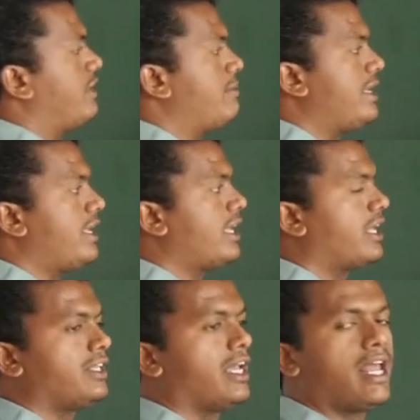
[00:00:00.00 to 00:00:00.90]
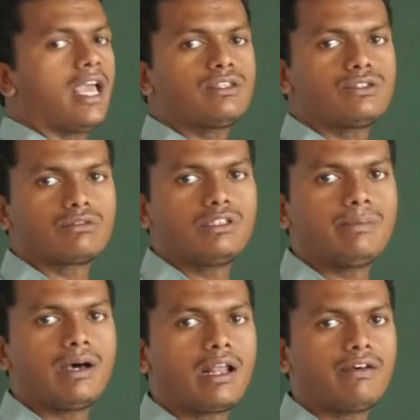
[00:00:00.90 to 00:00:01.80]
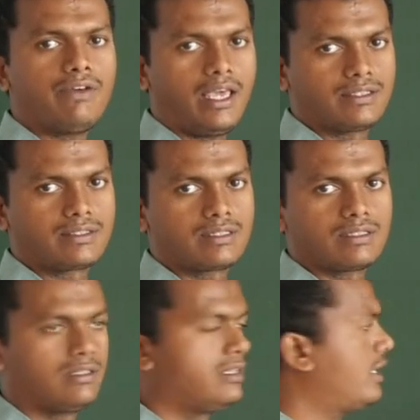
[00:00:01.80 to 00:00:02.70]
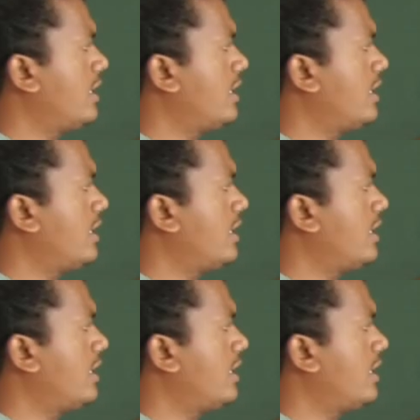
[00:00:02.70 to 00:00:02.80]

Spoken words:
will be Ns to the power of x.